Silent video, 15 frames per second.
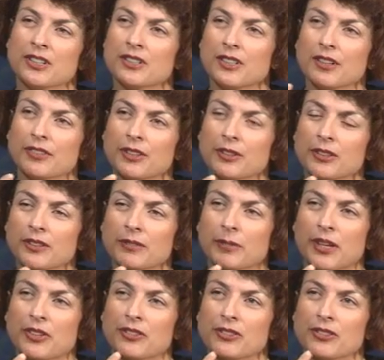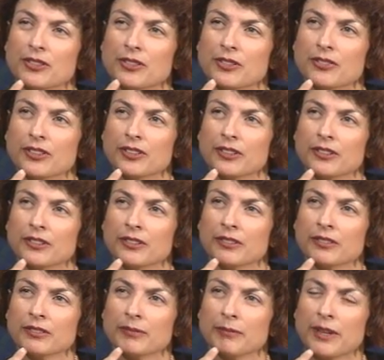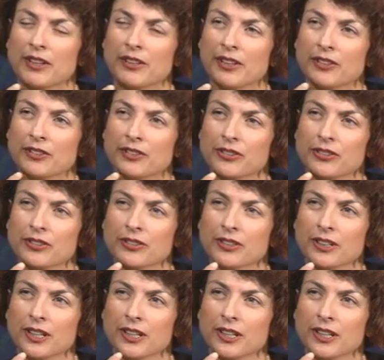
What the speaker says: stuff that patients use for mouth ulcers, isn't it?